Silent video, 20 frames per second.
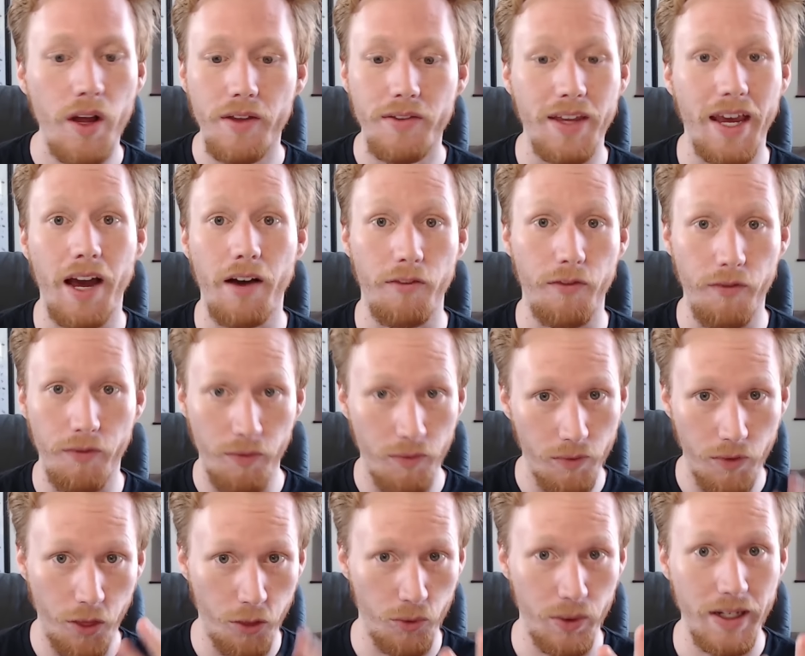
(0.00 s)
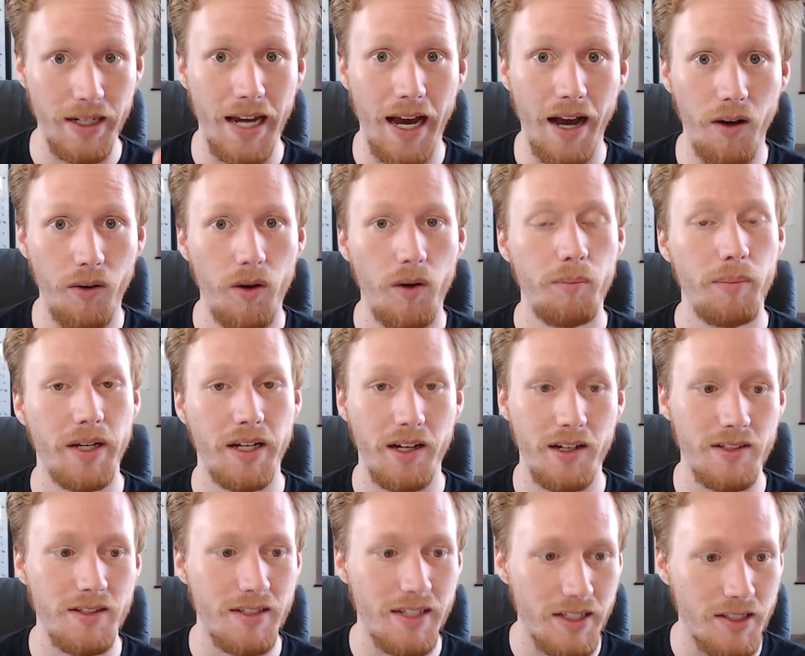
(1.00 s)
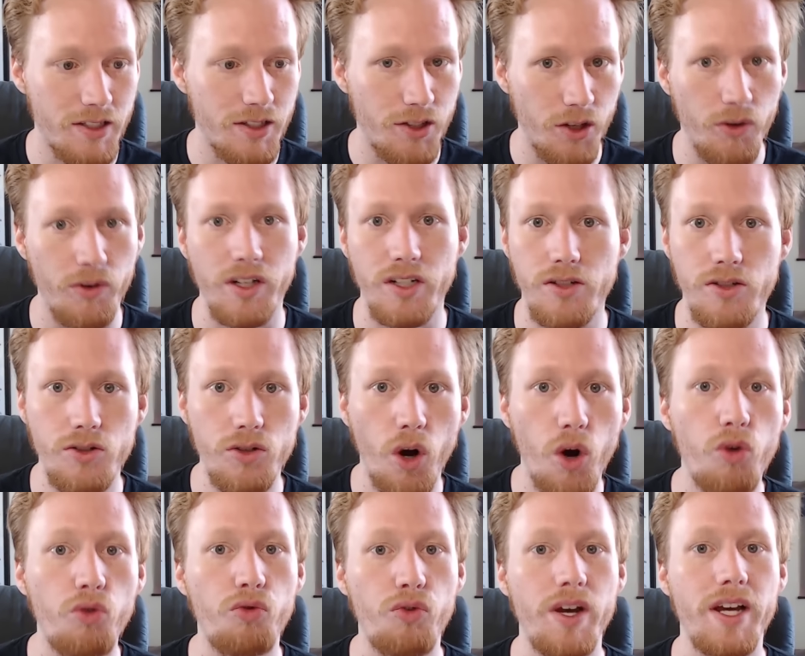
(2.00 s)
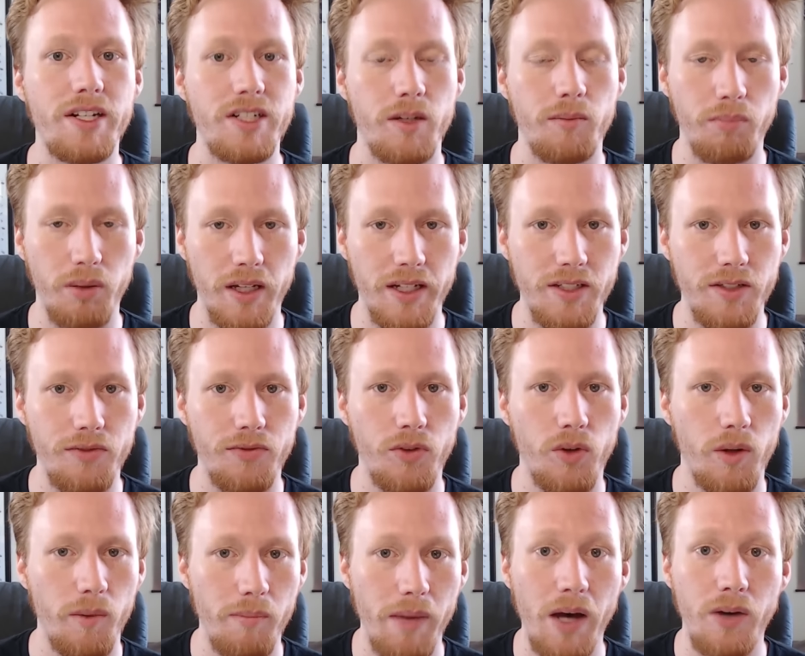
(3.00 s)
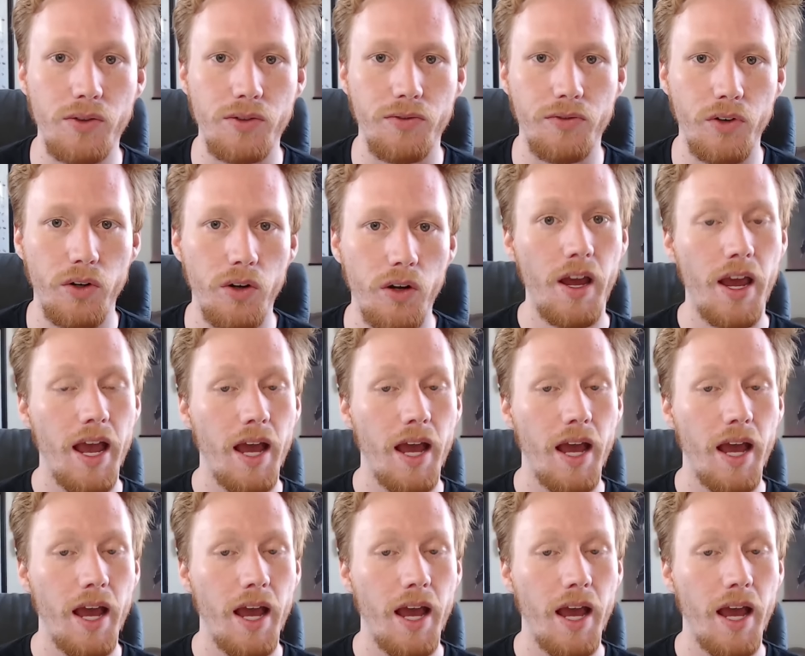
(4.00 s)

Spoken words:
they have 3 now, because this dirt is so rich and plentiful and bountiful.